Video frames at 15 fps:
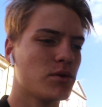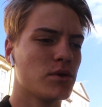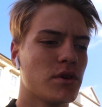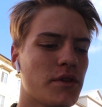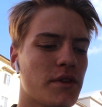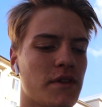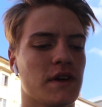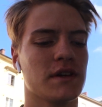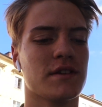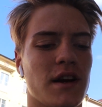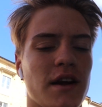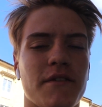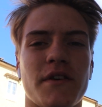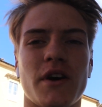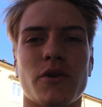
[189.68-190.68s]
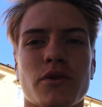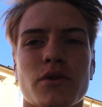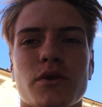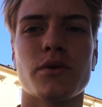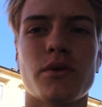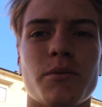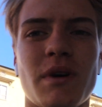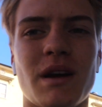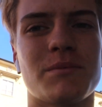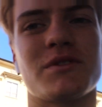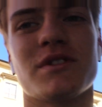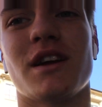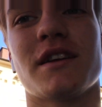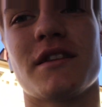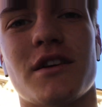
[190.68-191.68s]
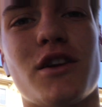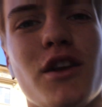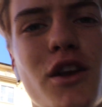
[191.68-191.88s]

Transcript: all of the things that I found on Google Maps like are